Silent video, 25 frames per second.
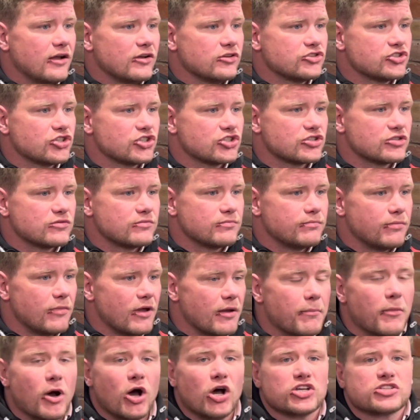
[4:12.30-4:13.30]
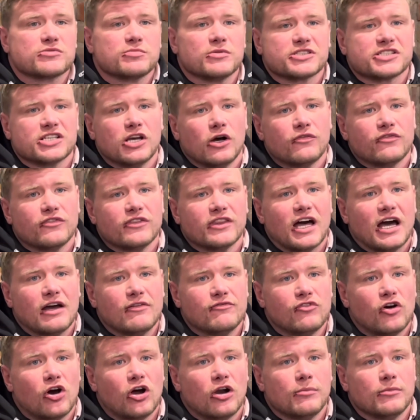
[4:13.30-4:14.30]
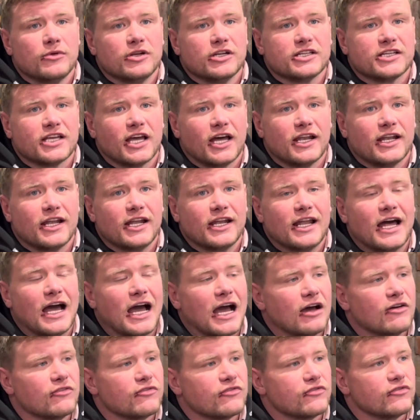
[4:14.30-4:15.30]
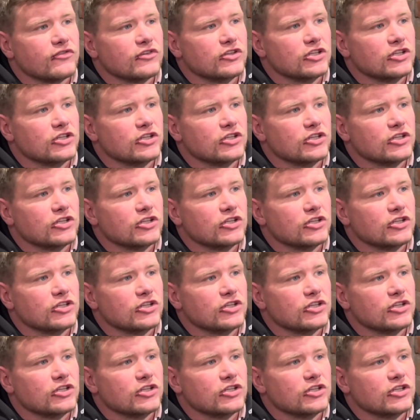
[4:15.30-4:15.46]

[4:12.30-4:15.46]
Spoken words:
Just immerse myself in that environment again, and have